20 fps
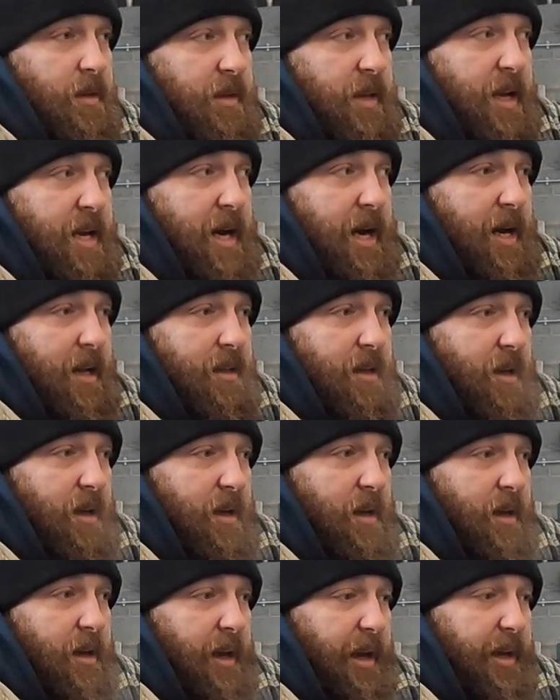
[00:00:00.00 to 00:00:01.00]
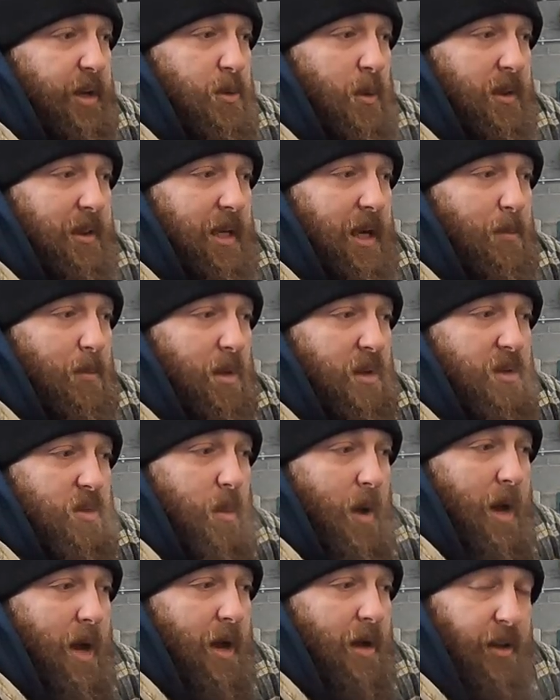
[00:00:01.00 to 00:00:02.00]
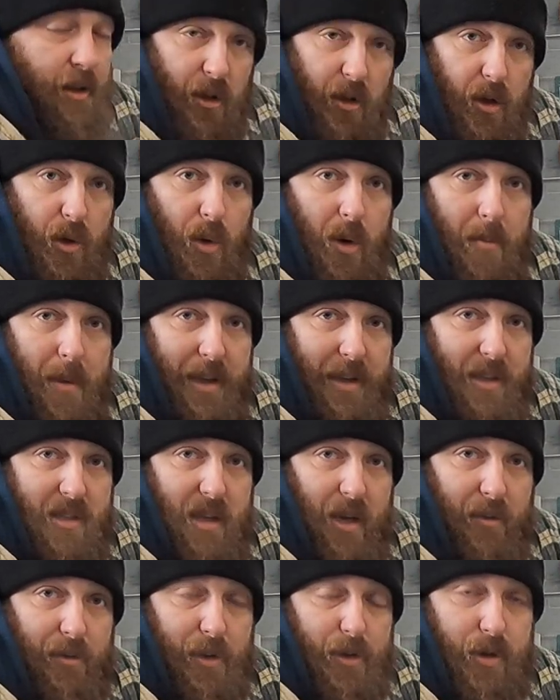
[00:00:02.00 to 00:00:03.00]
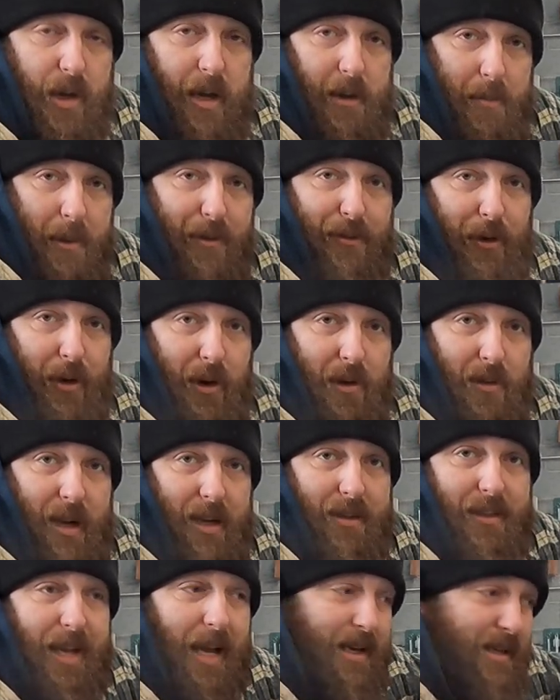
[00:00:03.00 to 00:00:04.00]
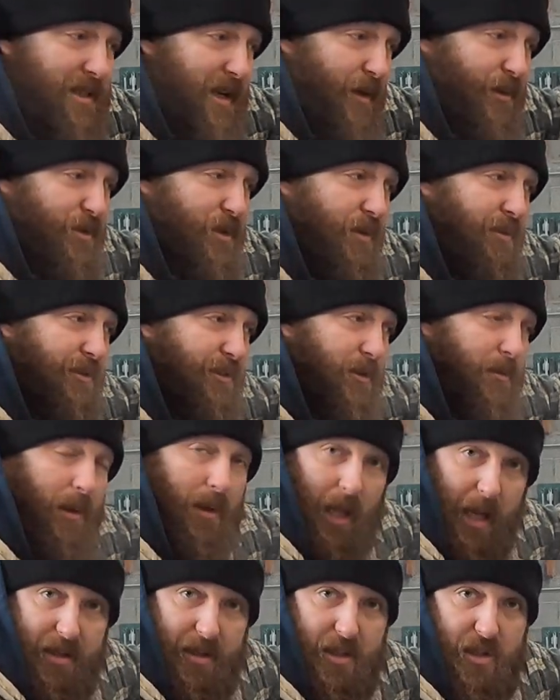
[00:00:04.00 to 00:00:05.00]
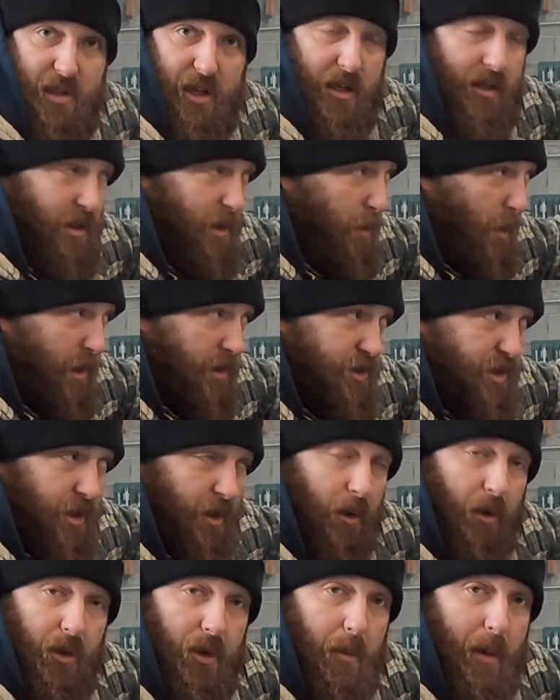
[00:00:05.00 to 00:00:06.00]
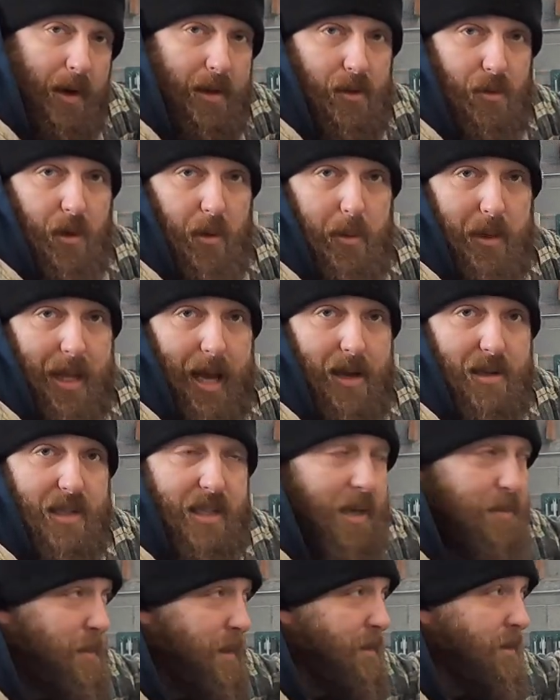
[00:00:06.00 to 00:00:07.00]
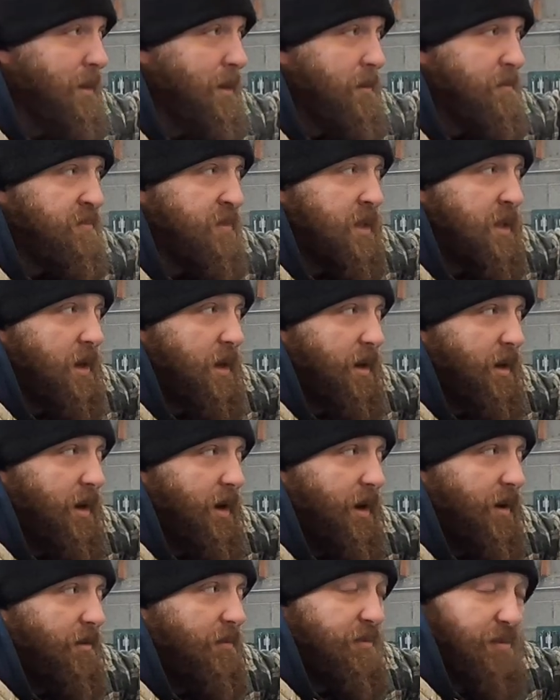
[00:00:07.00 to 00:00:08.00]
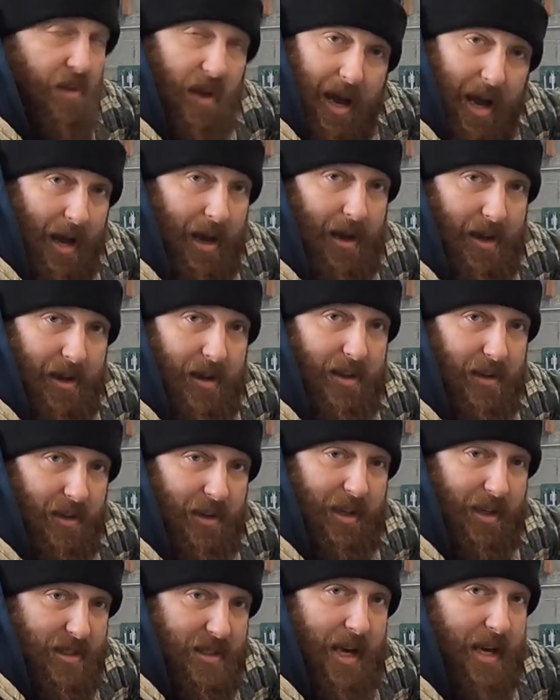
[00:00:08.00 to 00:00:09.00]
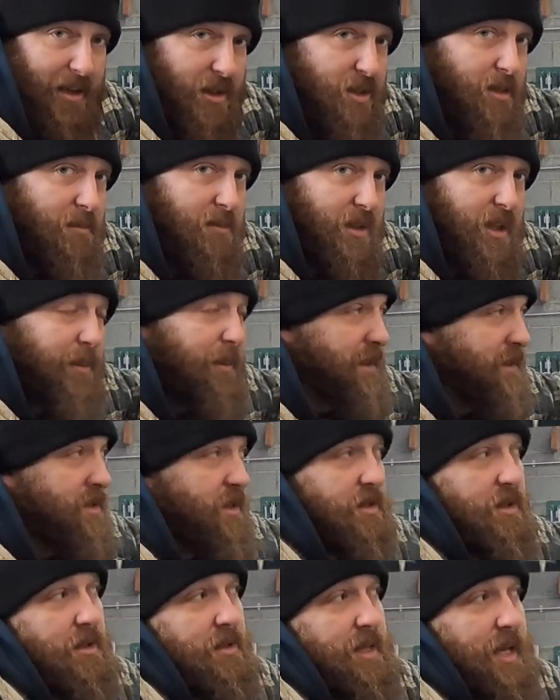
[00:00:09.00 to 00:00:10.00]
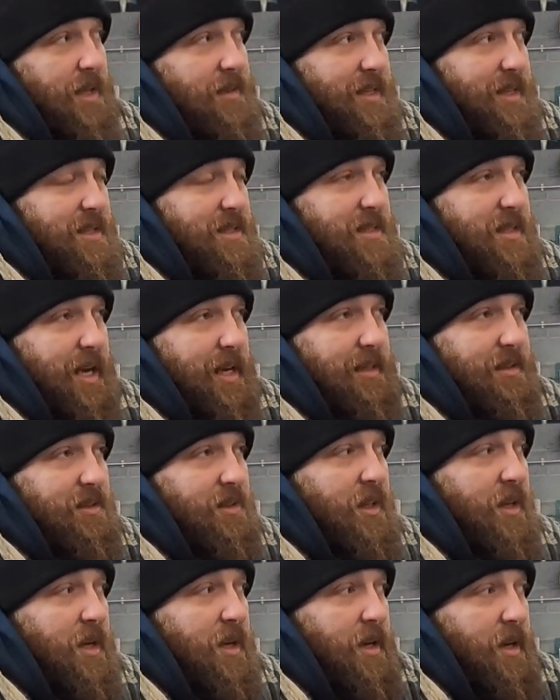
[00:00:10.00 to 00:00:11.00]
you kind of, it's one of them ones where you go and make yourself a drink beforehand, get yourself comfortable, and you sit and you watch it all the way through without skimming. And that, it takes some doing to do that these days.